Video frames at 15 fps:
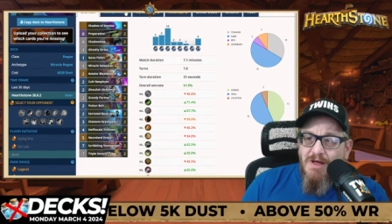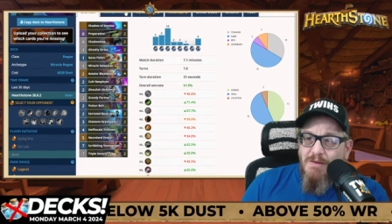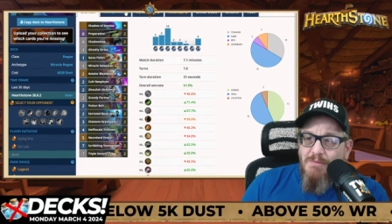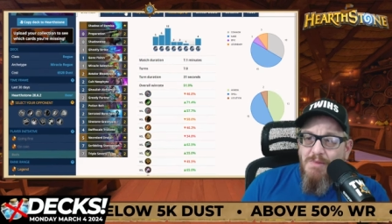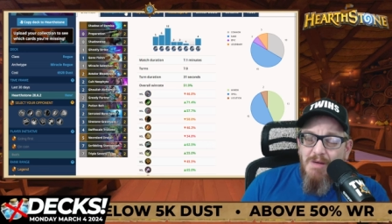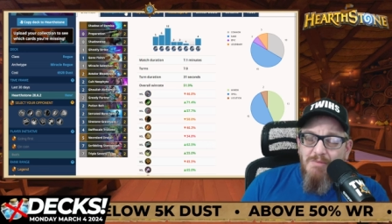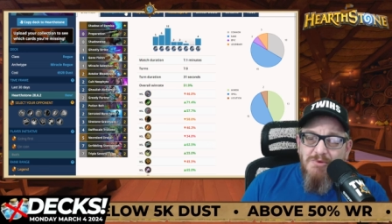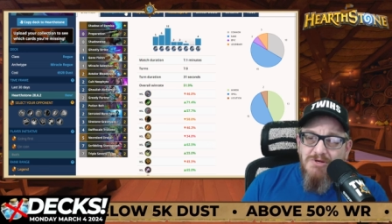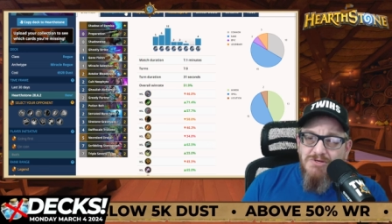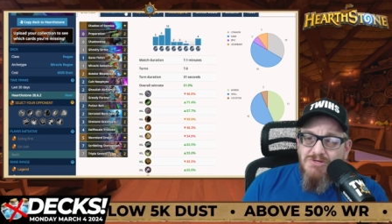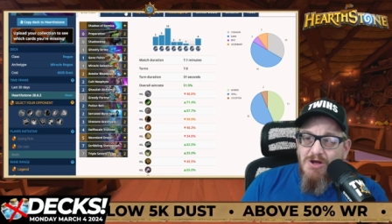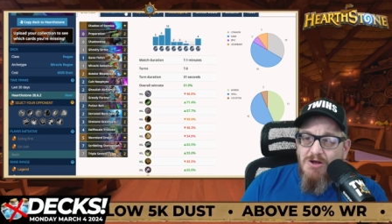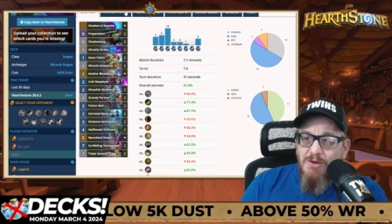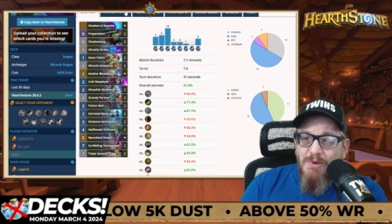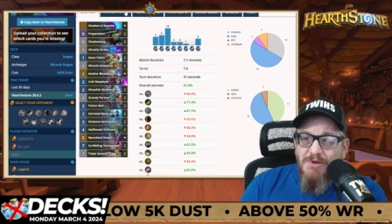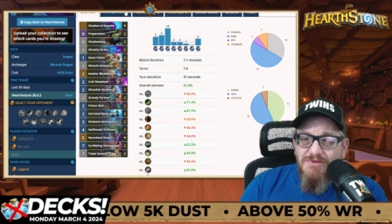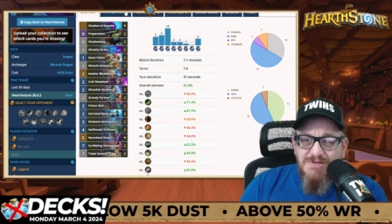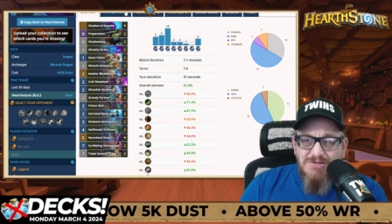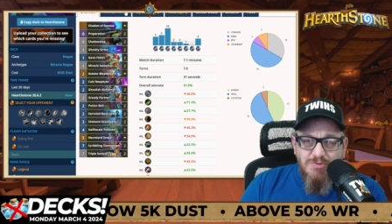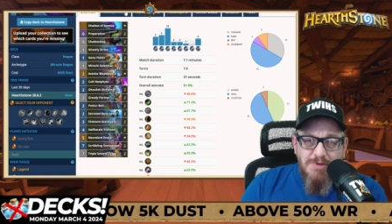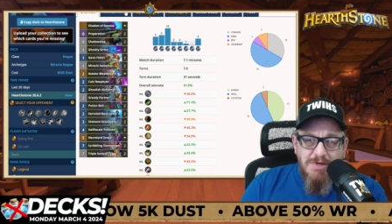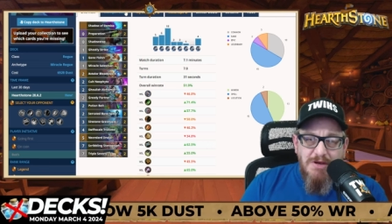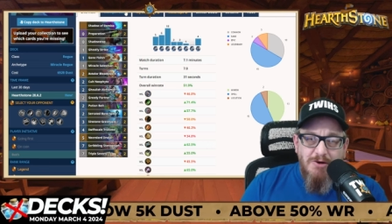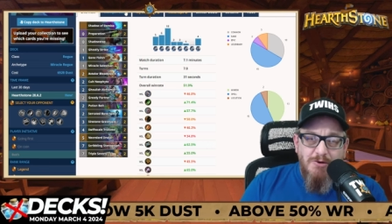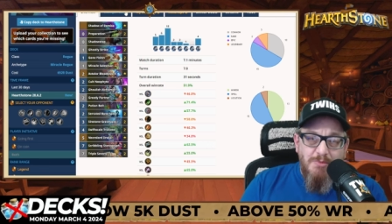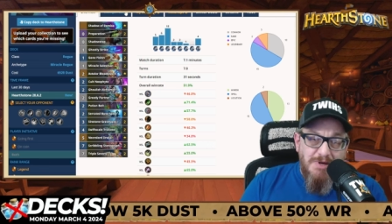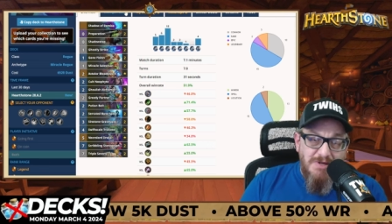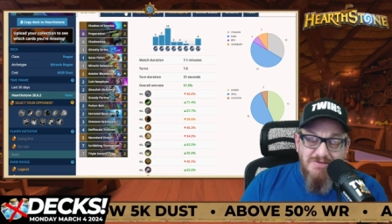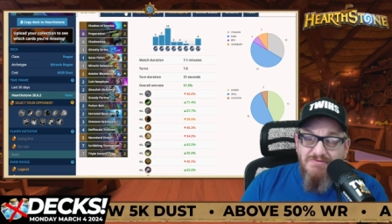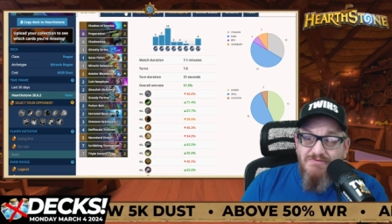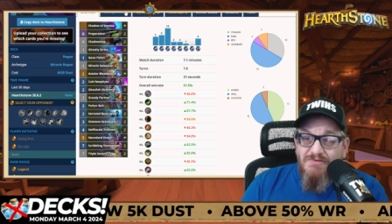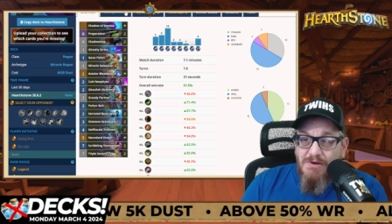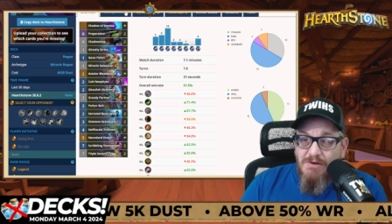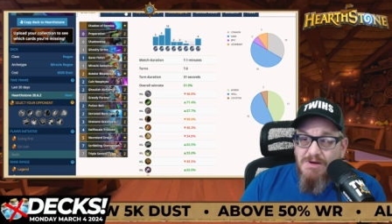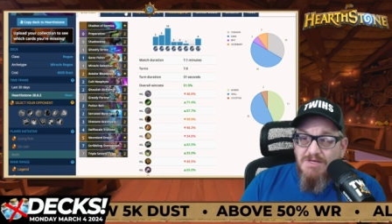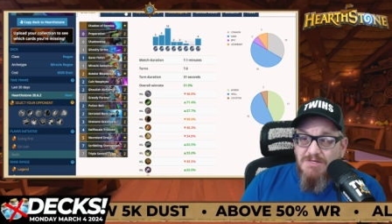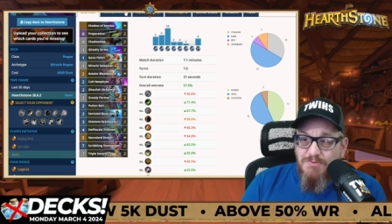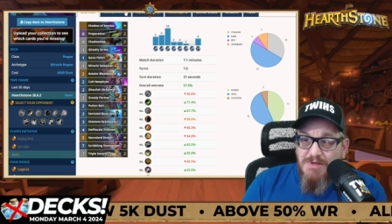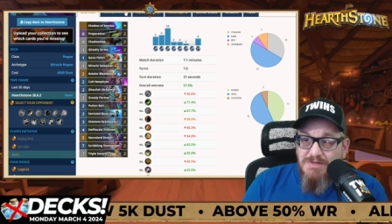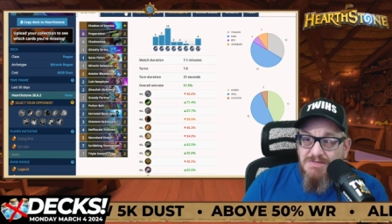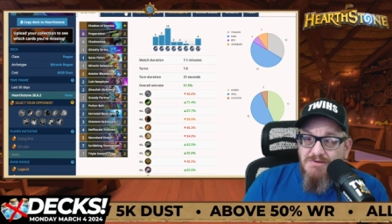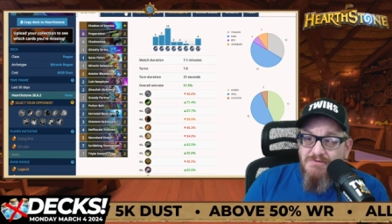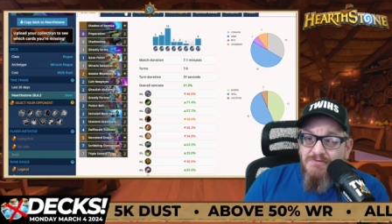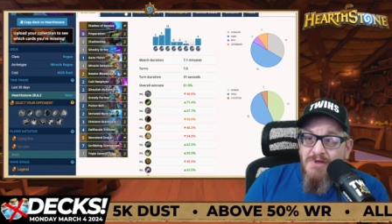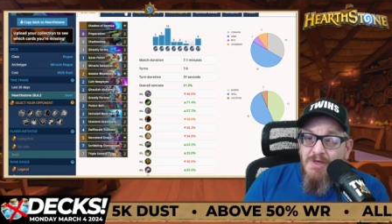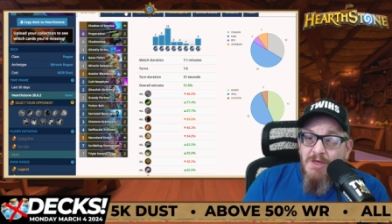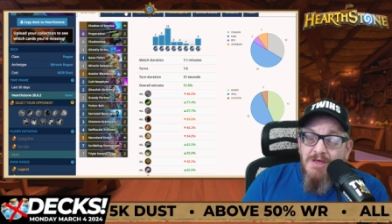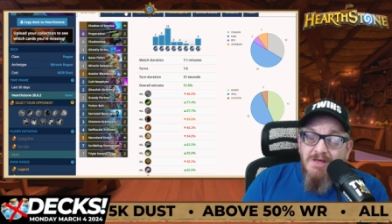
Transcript: I'm going to talk about this one here, but it's very expensive.